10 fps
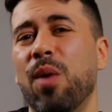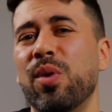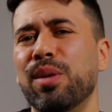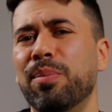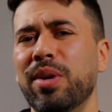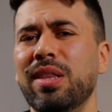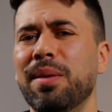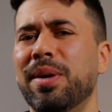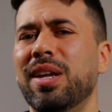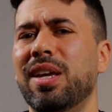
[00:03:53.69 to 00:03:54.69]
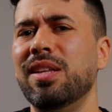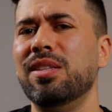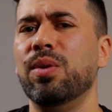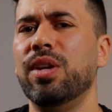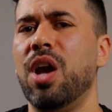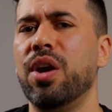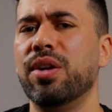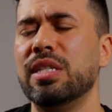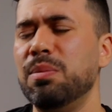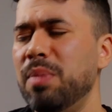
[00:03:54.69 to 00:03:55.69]
Now, when you're putting the money into an
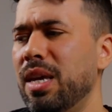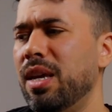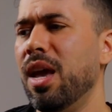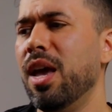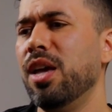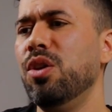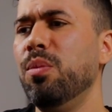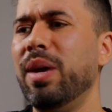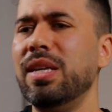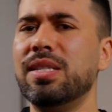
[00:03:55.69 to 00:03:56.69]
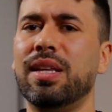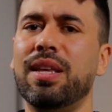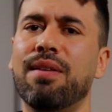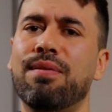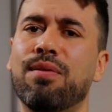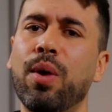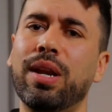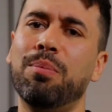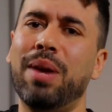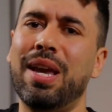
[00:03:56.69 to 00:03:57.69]
RRSP, you're basically
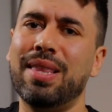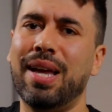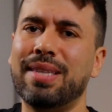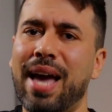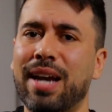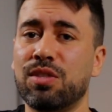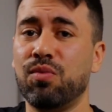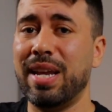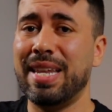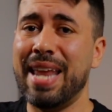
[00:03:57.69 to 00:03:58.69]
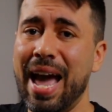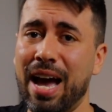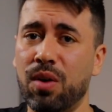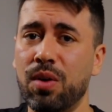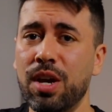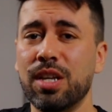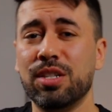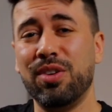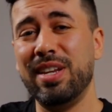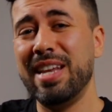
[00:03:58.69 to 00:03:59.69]
avoiding paying that tax right now.
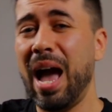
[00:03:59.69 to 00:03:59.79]
So you're